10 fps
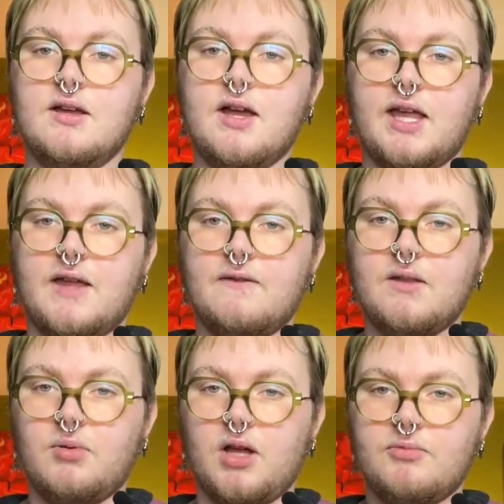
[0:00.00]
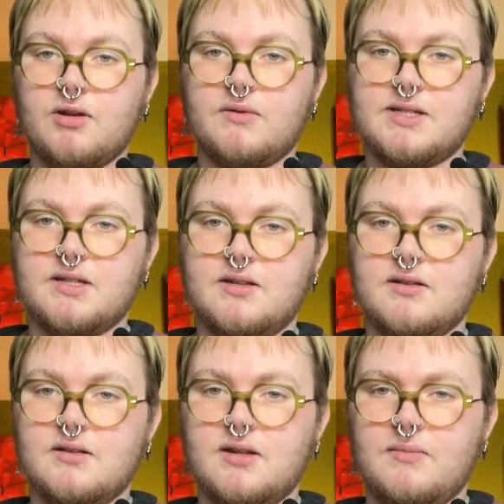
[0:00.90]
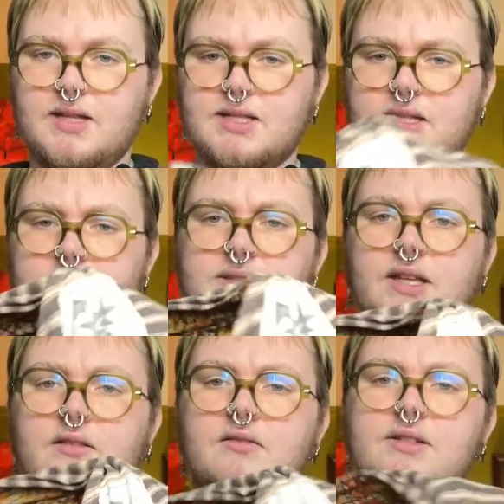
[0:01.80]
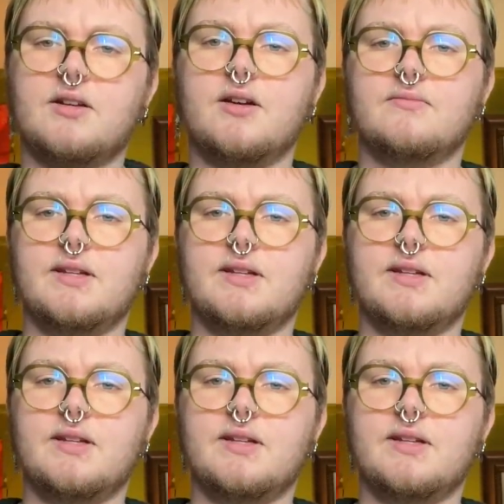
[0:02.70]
Again, the block print wasn't amazing. This one's like a little star.